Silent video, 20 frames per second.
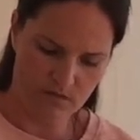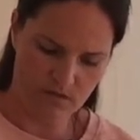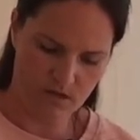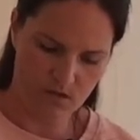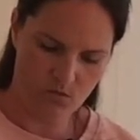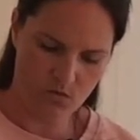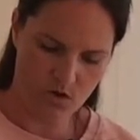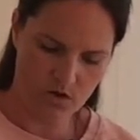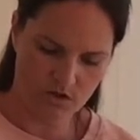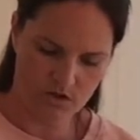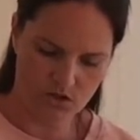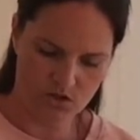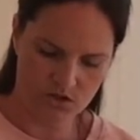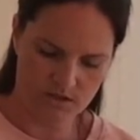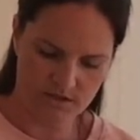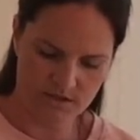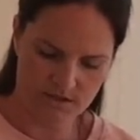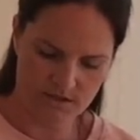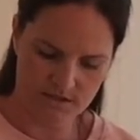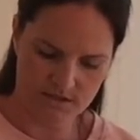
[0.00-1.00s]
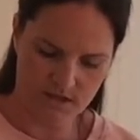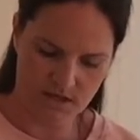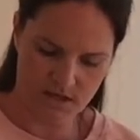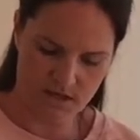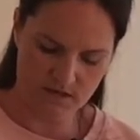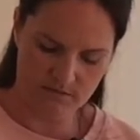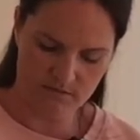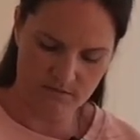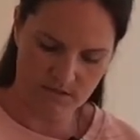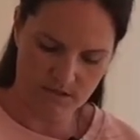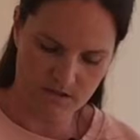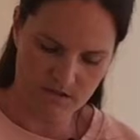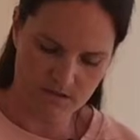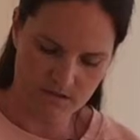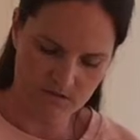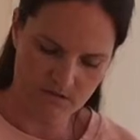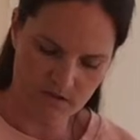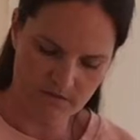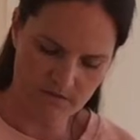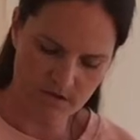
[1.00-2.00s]
They work just the same.
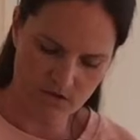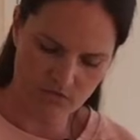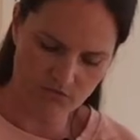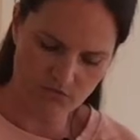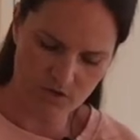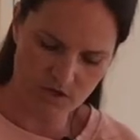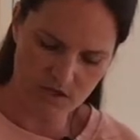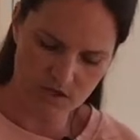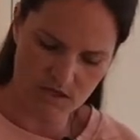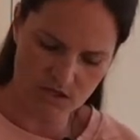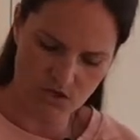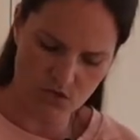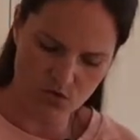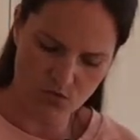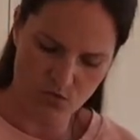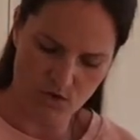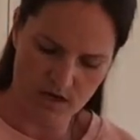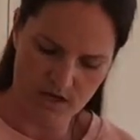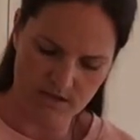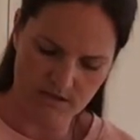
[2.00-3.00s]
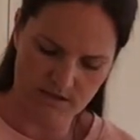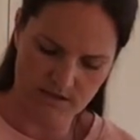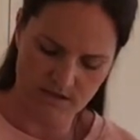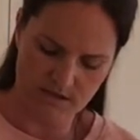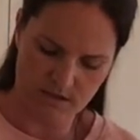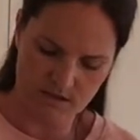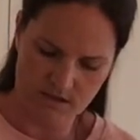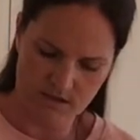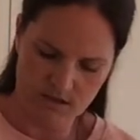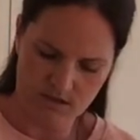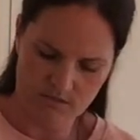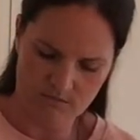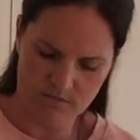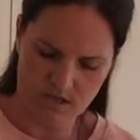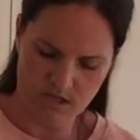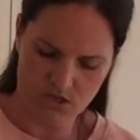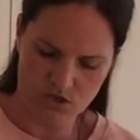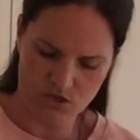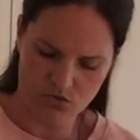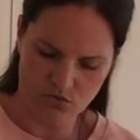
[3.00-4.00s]
So give it a really good whisk.
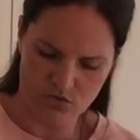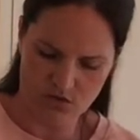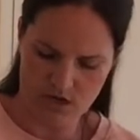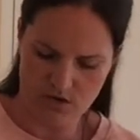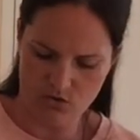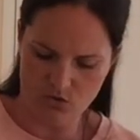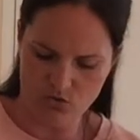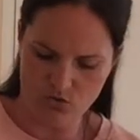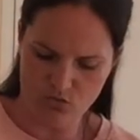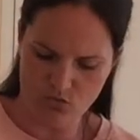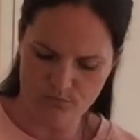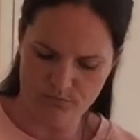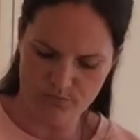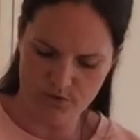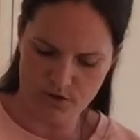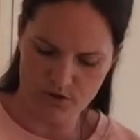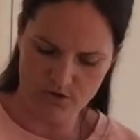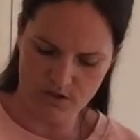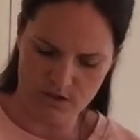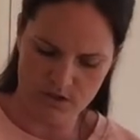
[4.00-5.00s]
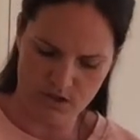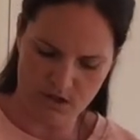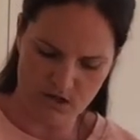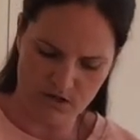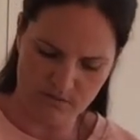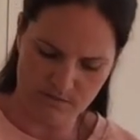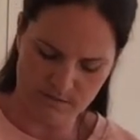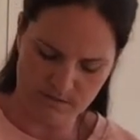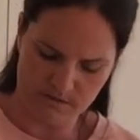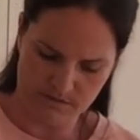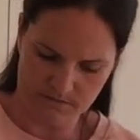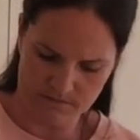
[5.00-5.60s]
Make sure they're all broken up.